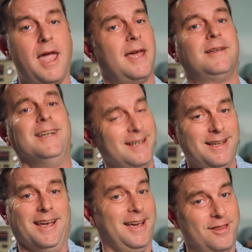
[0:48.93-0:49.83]
And
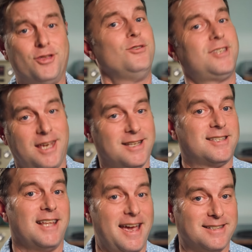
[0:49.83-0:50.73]

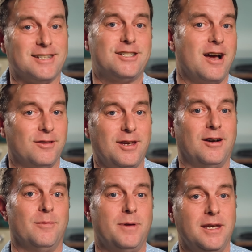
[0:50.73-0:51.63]
enthusiasts like to shout
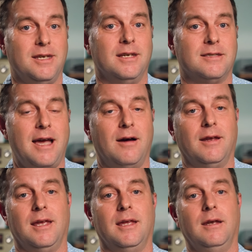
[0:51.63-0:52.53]
their opinions
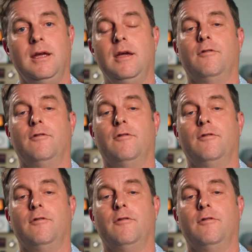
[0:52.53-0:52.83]
out in